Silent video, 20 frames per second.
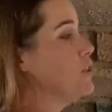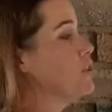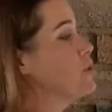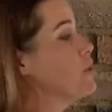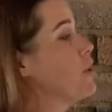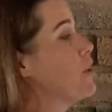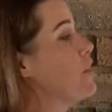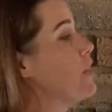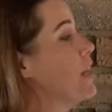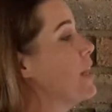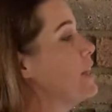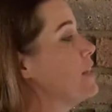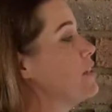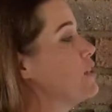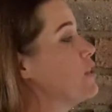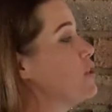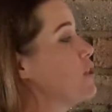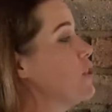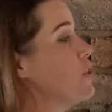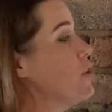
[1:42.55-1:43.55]
So that
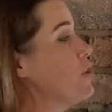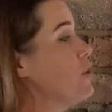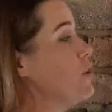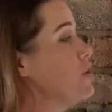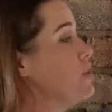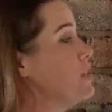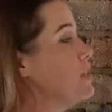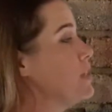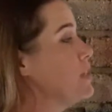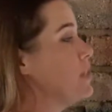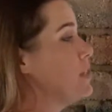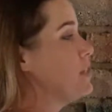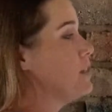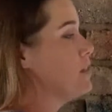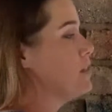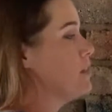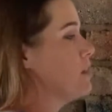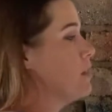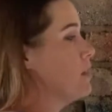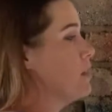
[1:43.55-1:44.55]
is
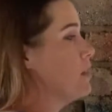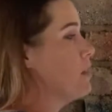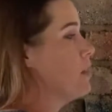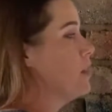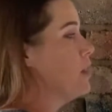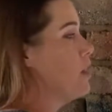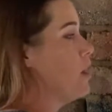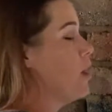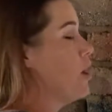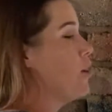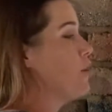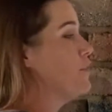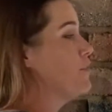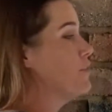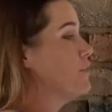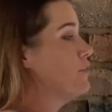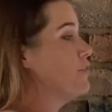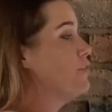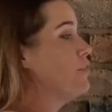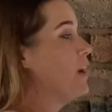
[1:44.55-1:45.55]
13
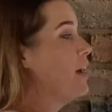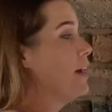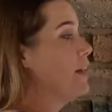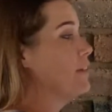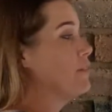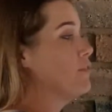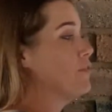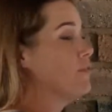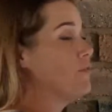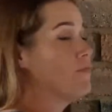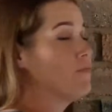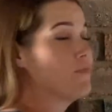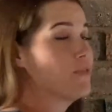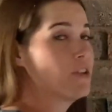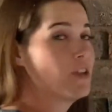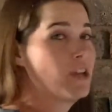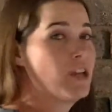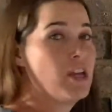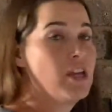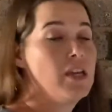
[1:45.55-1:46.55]
over 5.
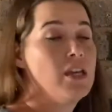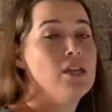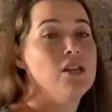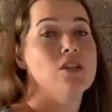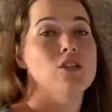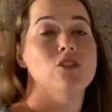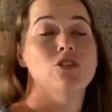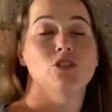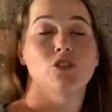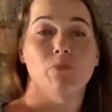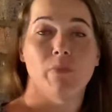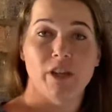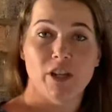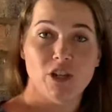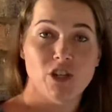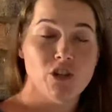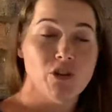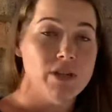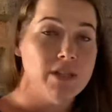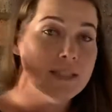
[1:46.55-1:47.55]
To make
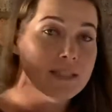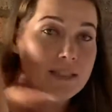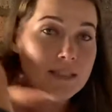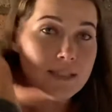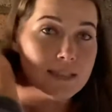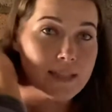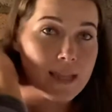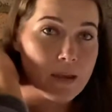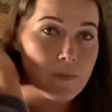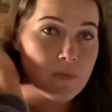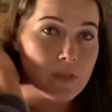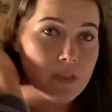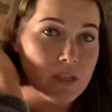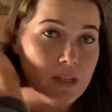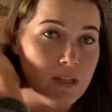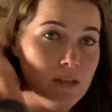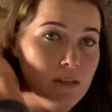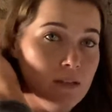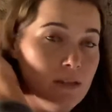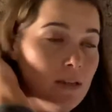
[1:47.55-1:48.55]
sure it's the same
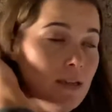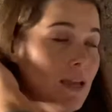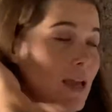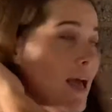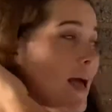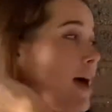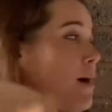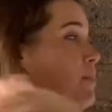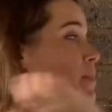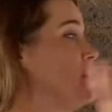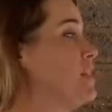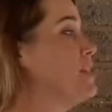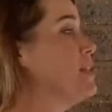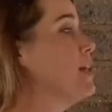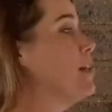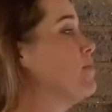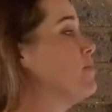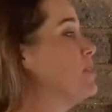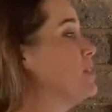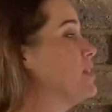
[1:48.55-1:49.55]
thing, how many
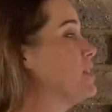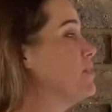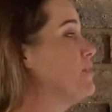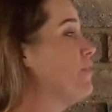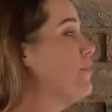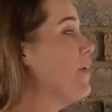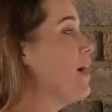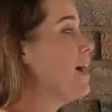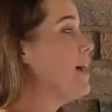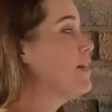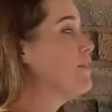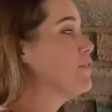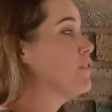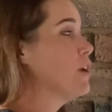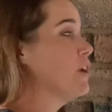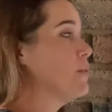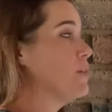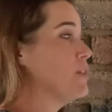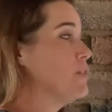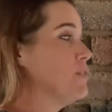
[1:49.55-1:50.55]
times does 5
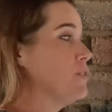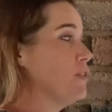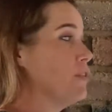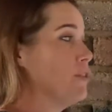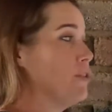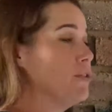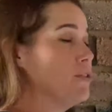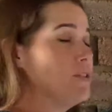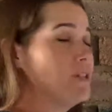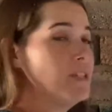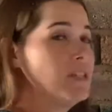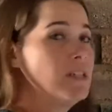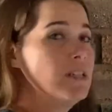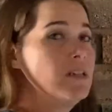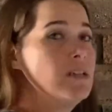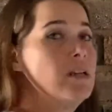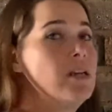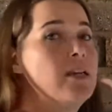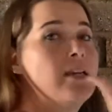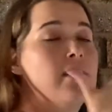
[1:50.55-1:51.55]
go into 13?
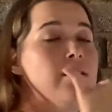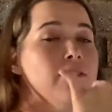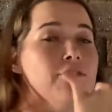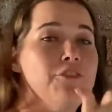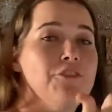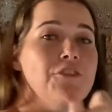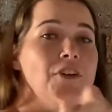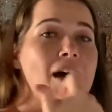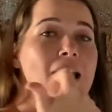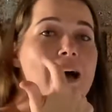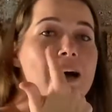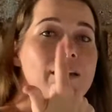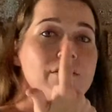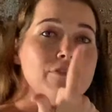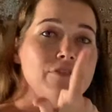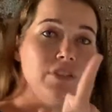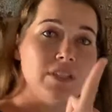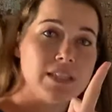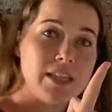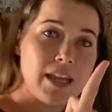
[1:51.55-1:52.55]
5,
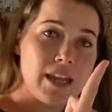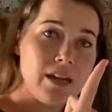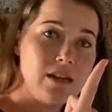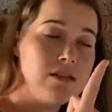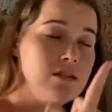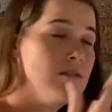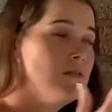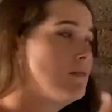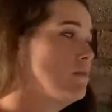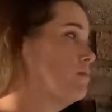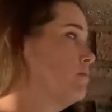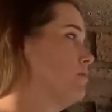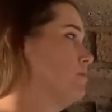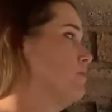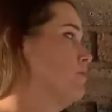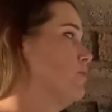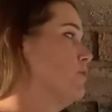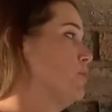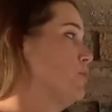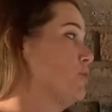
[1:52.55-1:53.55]
10.
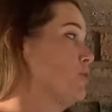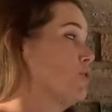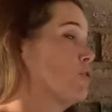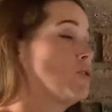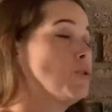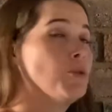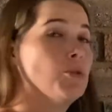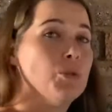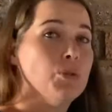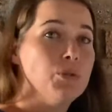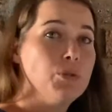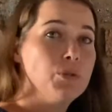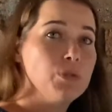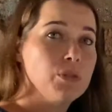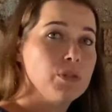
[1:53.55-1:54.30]
So it's 2.